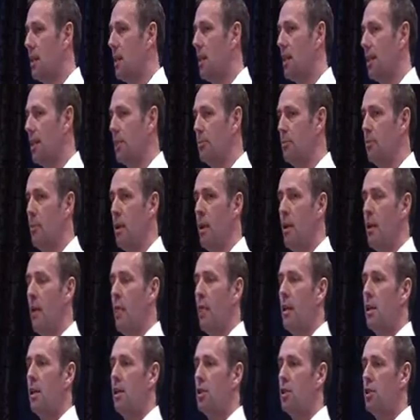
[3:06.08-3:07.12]
time
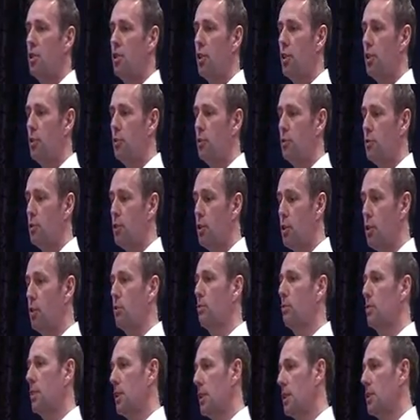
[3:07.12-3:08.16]
to
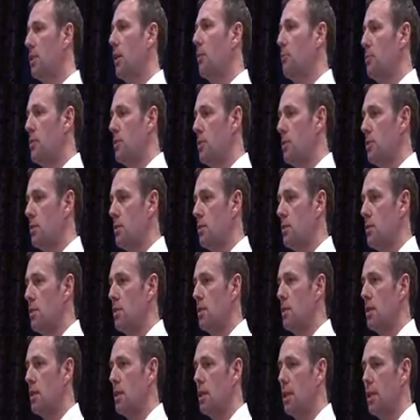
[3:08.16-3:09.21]
use lease
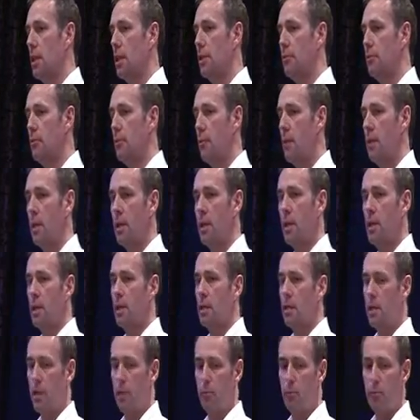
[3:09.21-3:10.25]
options.
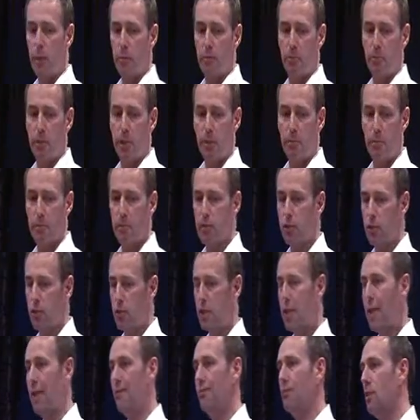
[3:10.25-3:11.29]
You know, people
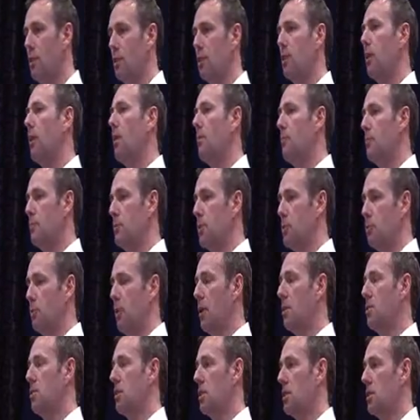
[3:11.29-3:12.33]
just have not got
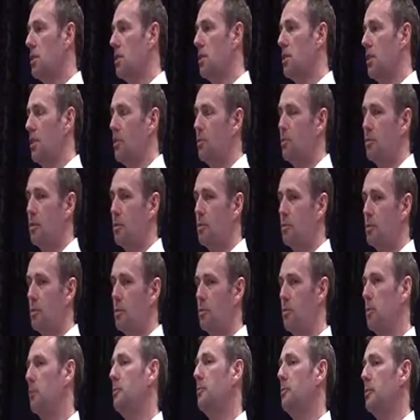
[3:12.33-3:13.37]
deposits. You know,
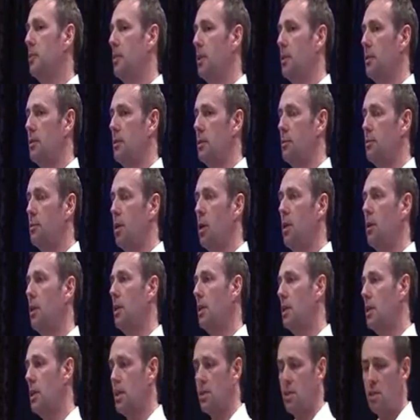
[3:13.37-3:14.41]
the
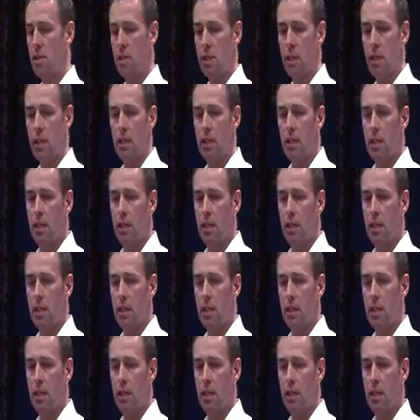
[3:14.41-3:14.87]
market has,